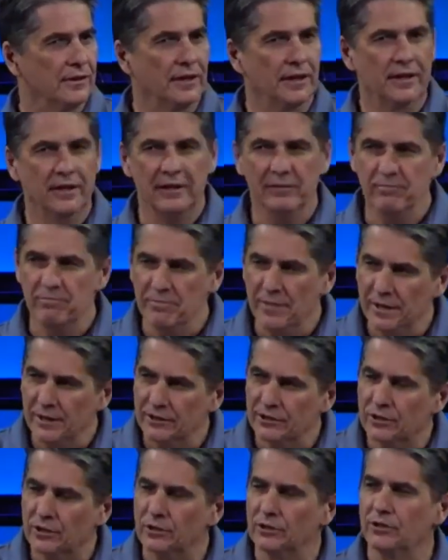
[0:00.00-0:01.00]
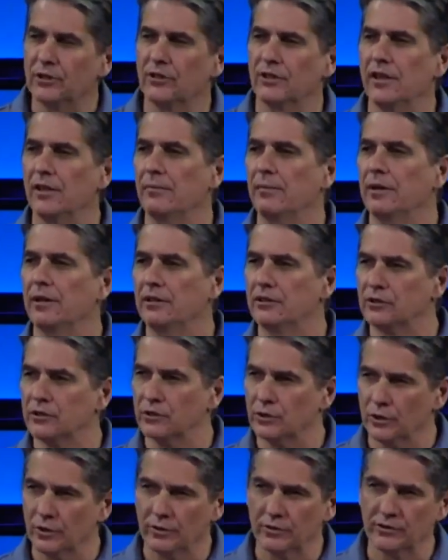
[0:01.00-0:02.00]
And he ministers to them, and he
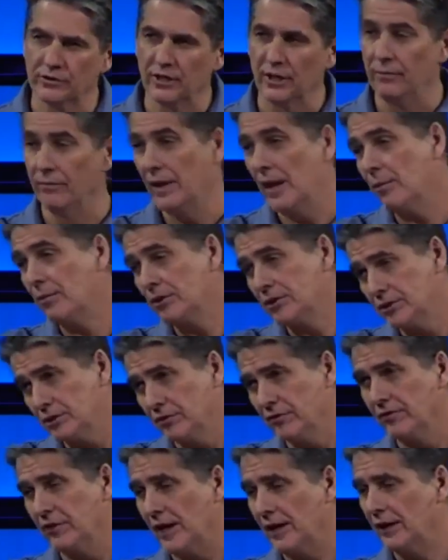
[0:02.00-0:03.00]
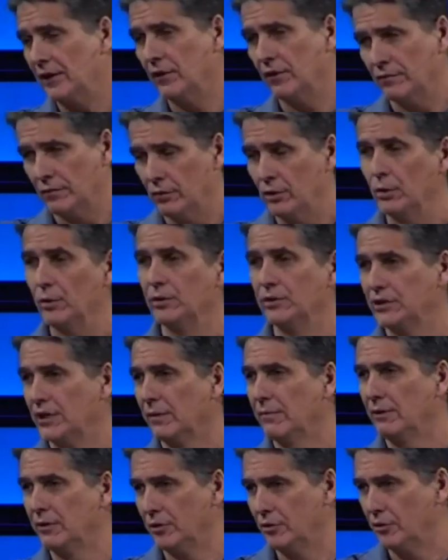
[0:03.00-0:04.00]
serves them. They were still fighting over who was
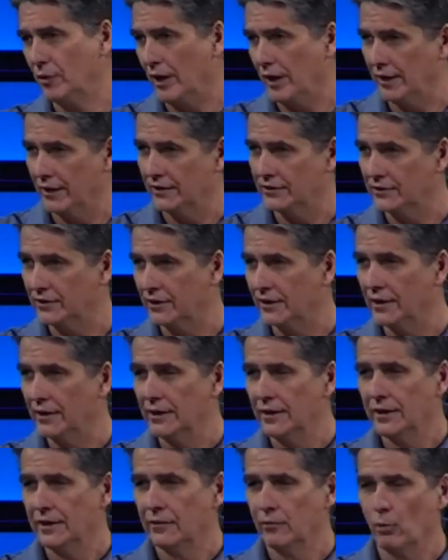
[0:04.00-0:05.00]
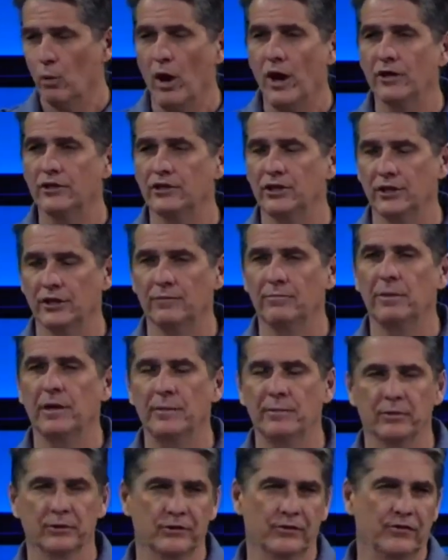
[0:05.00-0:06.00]
going to be the greatest. Washing
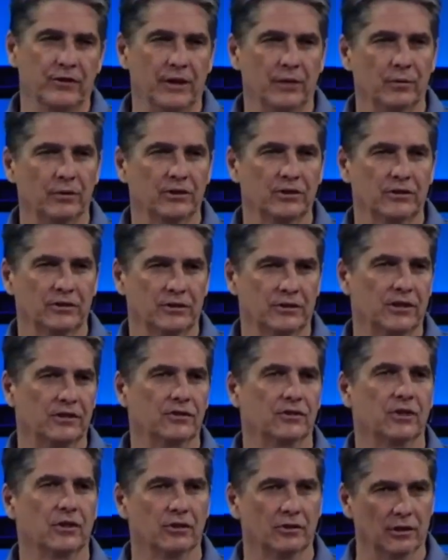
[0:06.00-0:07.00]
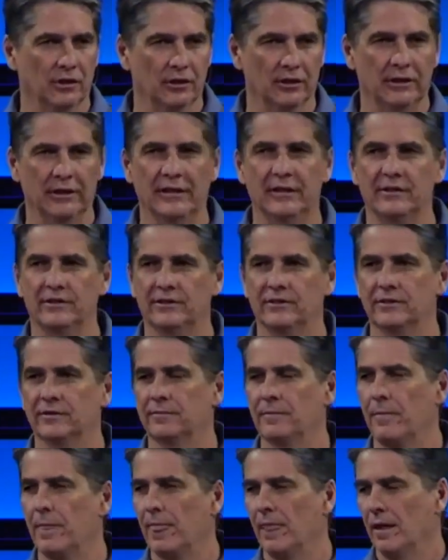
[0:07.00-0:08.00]
people's feet was considered the least
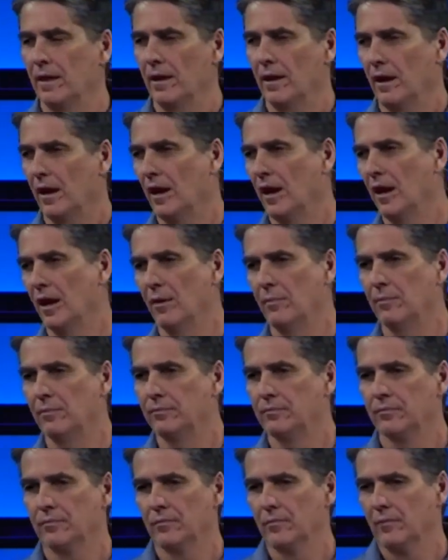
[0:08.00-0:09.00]
um,